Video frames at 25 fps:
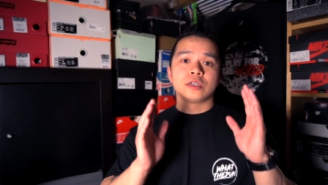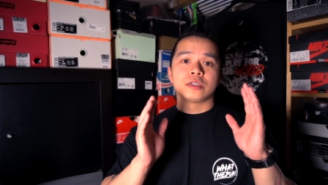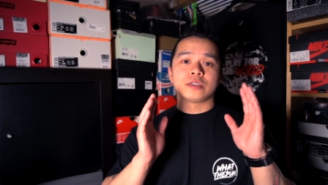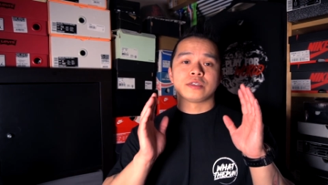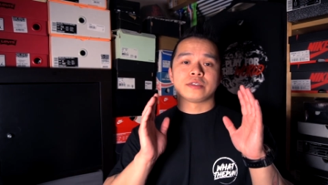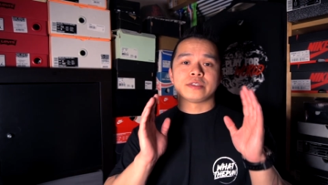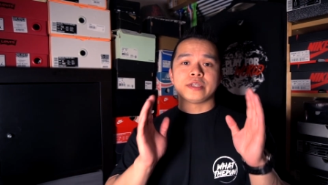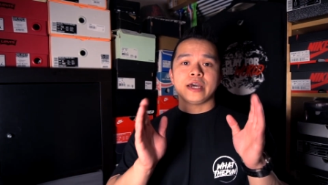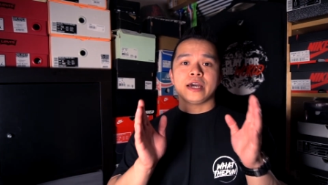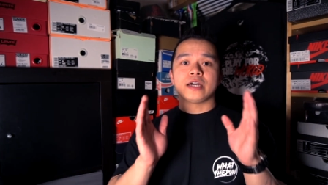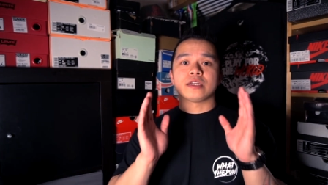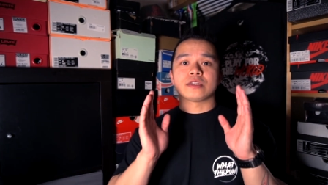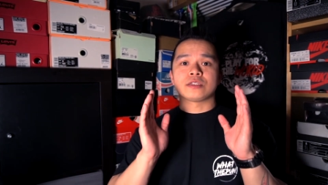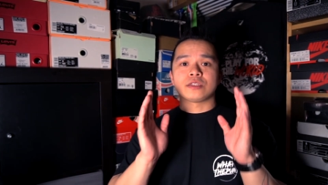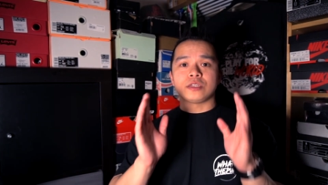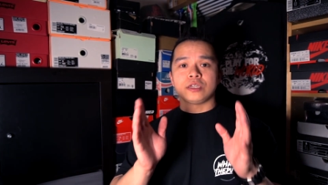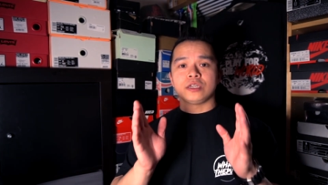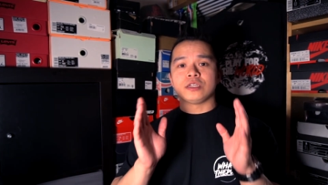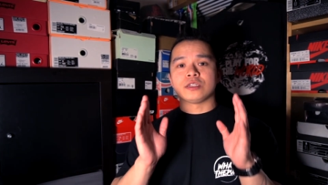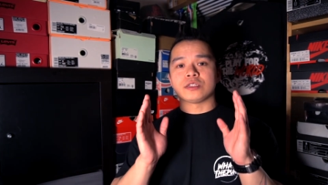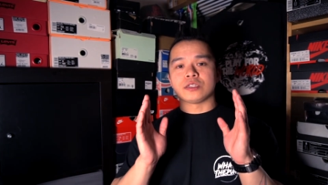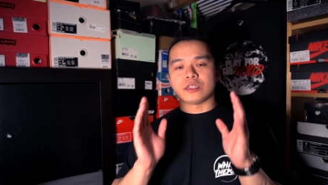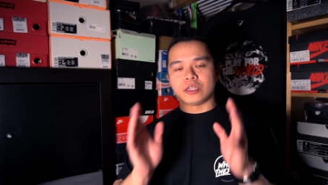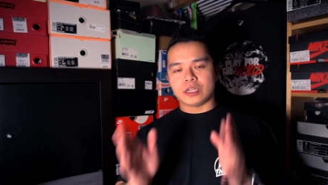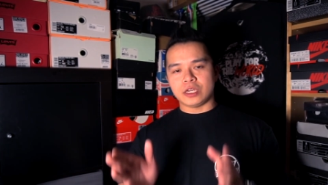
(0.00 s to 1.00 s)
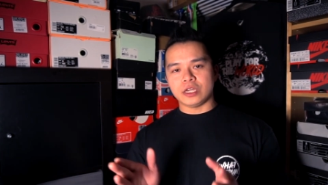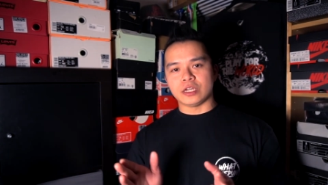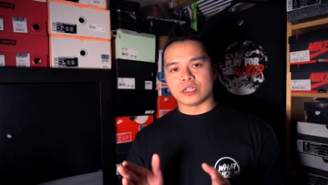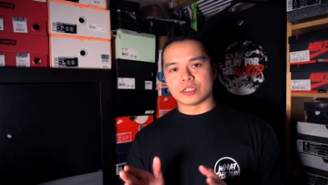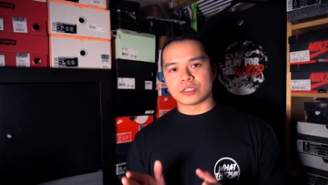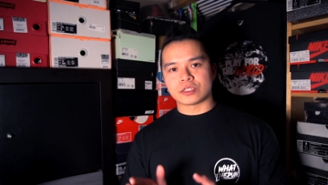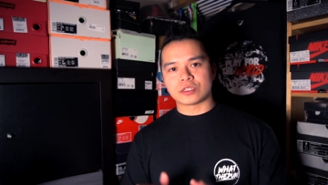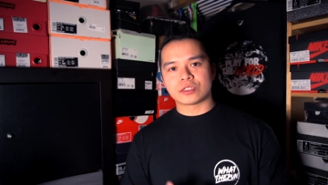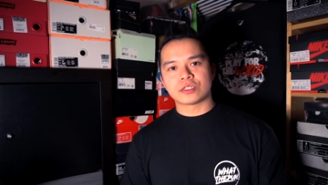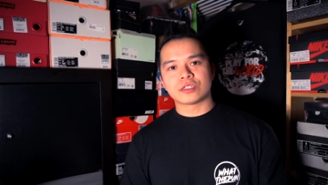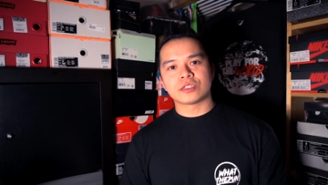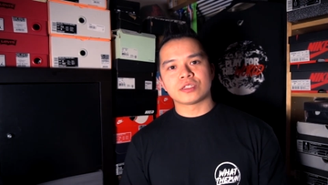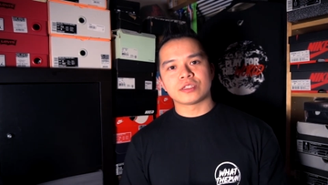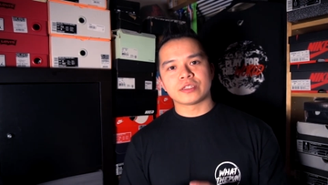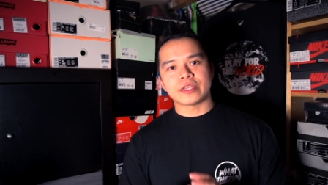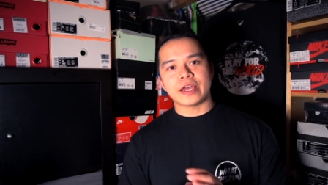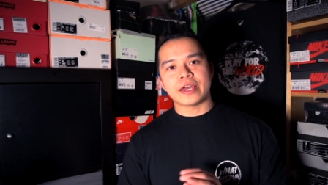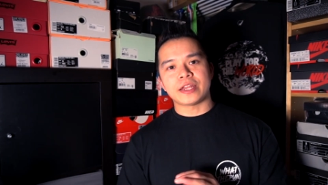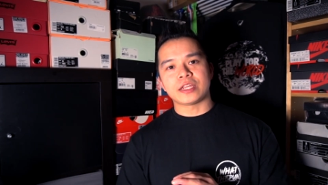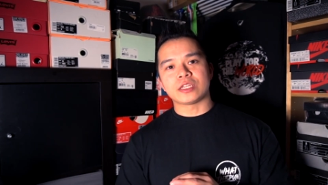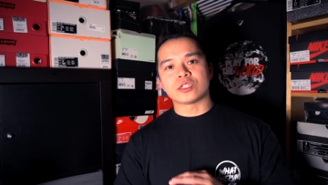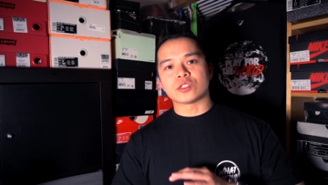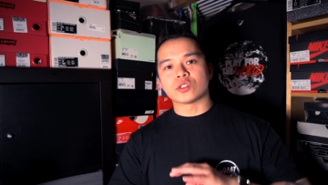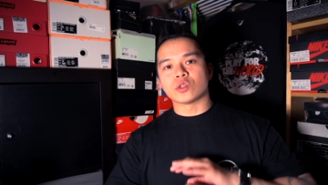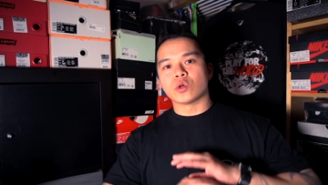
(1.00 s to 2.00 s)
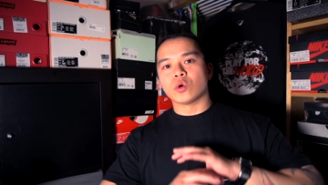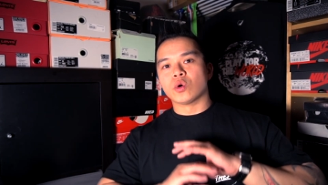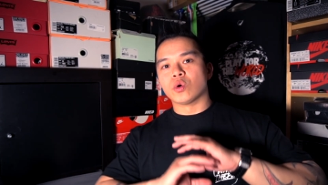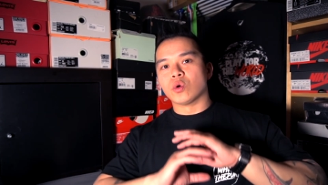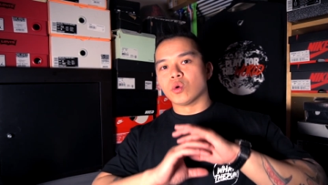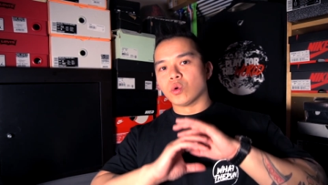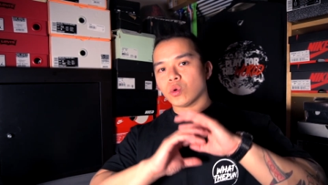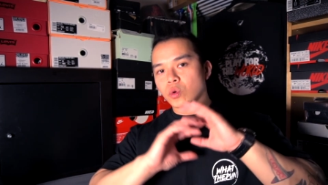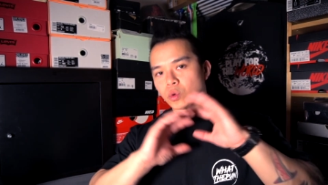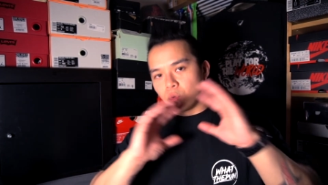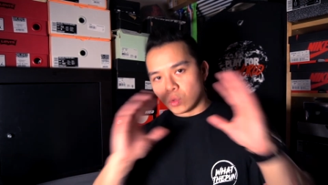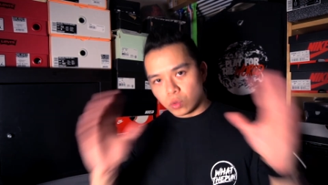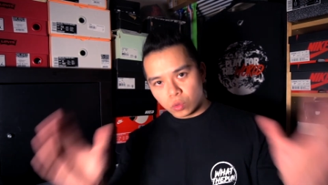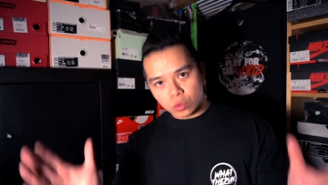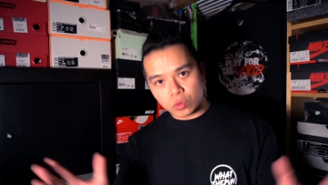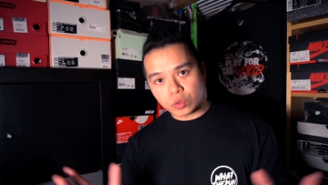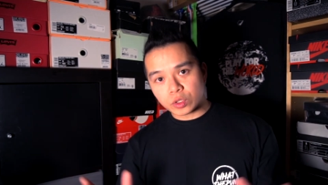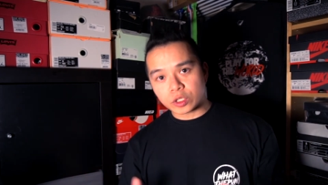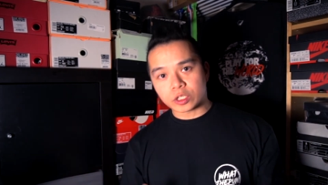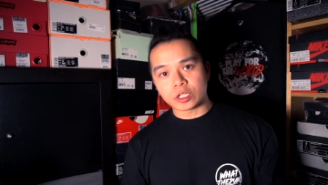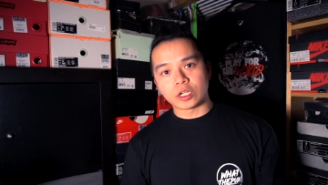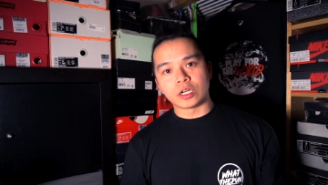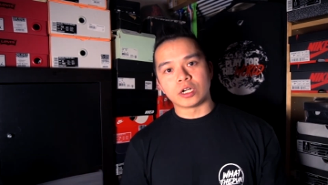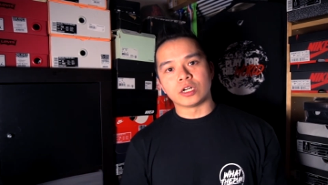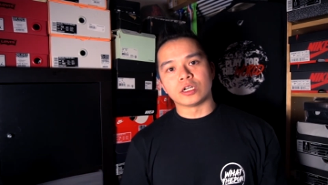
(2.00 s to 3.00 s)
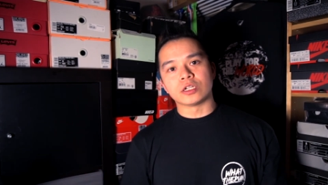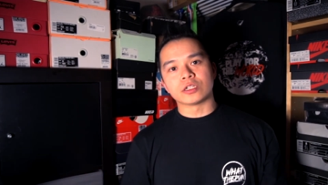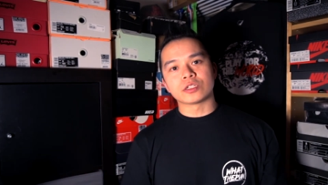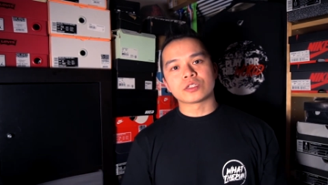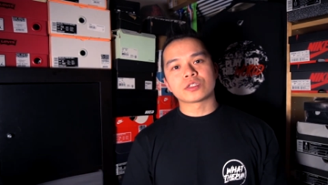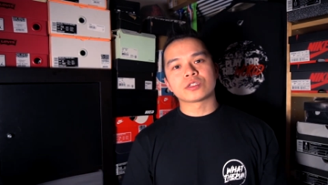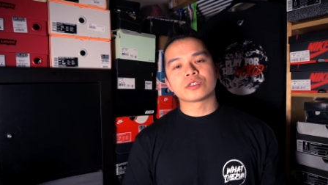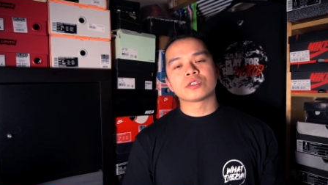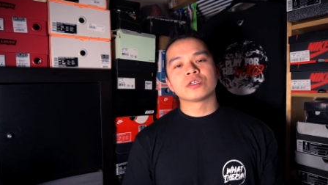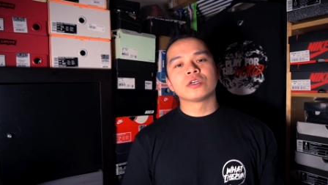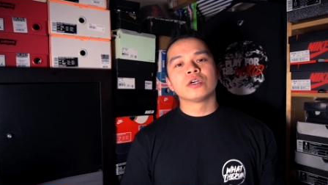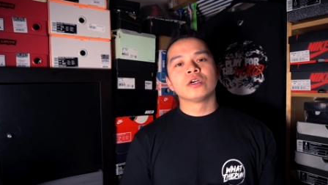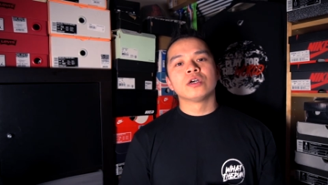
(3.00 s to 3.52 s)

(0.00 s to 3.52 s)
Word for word: that is it. That is all the cars